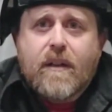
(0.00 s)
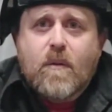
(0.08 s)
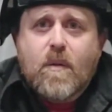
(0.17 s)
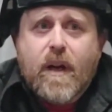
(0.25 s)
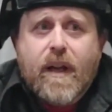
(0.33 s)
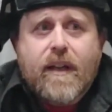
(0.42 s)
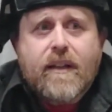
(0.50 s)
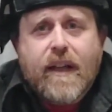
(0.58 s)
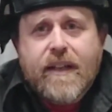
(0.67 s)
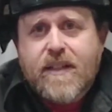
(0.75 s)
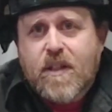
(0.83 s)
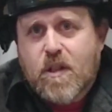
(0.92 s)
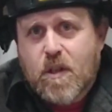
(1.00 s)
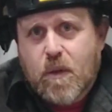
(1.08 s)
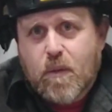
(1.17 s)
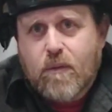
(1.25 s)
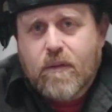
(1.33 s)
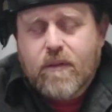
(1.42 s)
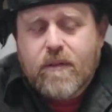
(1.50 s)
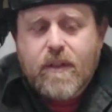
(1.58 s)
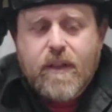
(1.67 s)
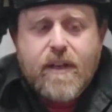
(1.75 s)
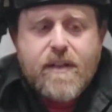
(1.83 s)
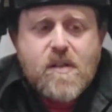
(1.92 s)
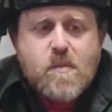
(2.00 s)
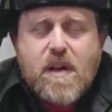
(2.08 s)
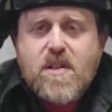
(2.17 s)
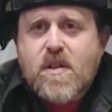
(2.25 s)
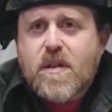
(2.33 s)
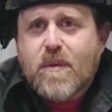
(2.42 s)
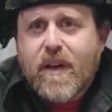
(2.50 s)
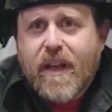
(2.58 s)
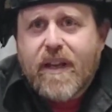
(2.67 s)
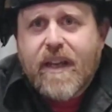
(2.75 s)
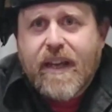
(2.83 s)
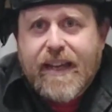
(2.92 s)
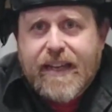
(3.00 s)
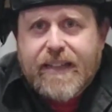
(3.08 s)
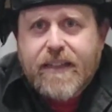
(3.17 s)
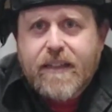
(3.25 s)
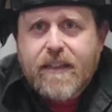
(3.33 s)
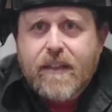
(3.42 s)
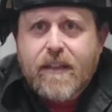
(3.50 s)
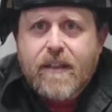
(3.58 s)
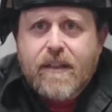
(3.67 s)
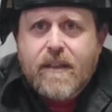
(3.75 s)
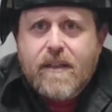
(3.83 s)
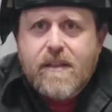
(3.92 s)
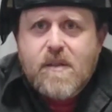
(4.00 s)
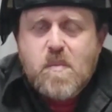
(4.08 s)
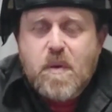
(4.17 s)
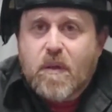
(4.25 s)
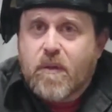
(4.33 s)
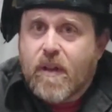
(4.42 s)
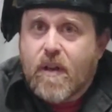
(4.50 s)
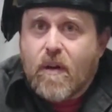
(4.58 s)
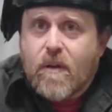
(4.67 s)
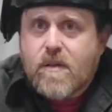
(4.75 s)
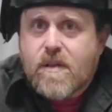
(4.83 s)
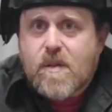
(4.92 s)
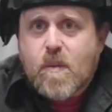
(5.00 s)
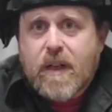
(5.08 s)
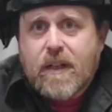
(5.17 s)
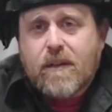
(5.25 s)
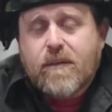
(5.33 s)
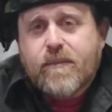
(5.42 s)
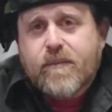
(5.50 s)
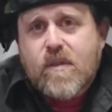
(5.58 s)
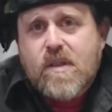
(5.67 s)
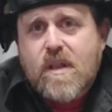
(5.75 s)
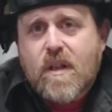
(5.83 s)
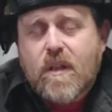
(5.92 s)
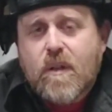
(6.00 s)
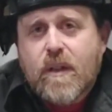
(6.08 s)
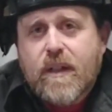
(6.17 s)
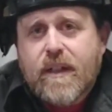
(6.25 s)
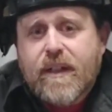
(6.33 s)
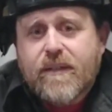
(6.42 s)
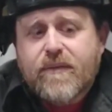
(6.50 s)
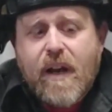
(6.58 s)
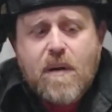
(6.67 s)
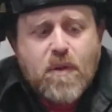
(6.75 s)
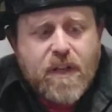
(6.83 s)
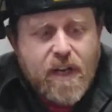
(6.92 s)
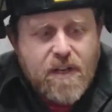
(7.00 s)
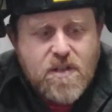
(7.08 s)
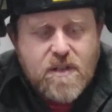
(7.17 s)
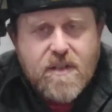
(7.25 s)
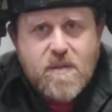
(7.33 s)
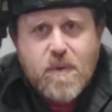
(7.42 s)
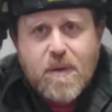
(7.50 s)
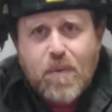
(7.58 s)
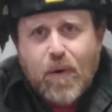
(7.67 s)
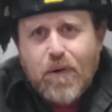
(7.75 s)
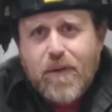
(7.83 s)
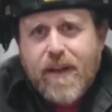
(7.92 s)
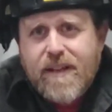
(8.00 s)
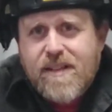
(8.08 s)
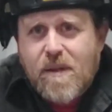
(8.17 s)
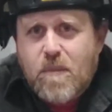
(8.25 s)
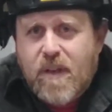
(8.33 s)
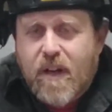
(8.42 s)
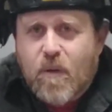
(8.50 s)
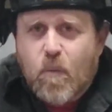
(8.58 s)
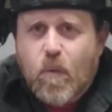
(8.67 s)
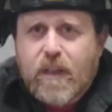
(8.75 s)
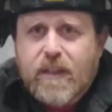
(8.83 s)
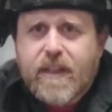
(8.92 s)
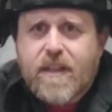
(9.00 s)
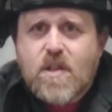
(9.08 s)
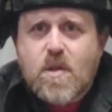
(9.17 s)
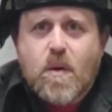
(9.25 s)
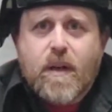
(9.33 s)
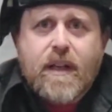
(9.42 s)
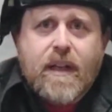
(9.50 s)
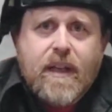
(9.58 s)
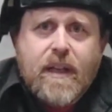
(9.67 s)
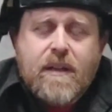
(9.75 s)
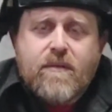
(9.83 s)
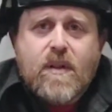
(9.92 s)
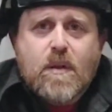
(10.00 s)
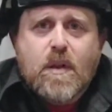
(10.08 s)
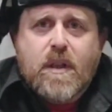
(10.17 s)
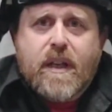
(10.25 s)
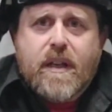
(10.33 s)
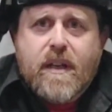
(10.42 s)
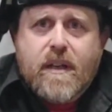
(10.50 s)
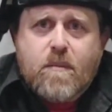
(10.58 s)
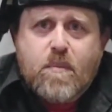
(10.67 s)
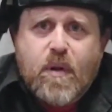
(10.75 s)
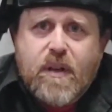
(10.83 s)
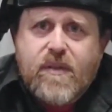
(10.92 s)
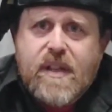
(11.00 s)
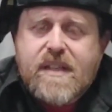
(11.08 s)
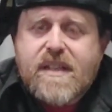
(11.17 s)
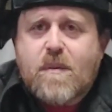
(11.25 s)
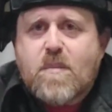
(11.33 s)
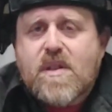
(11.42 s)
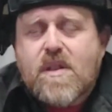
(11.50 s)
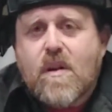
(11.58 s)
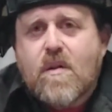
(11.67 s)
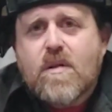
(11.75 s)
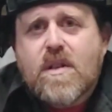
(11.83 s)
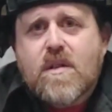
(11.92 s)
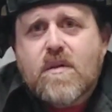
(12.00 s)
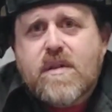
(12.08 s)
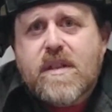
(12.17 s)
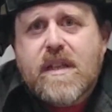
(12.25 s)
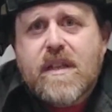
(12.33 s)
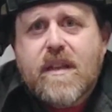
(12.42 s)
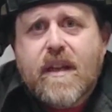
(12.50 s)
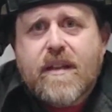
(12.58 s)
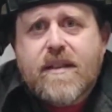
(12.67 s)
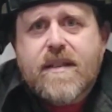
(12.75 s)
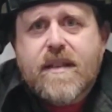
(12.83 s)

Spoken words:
what I like to do, especially when I can, is build the cars as well. So fabrication is a big part of that, something I really enjoy. If you look at a previous episode, you'll see that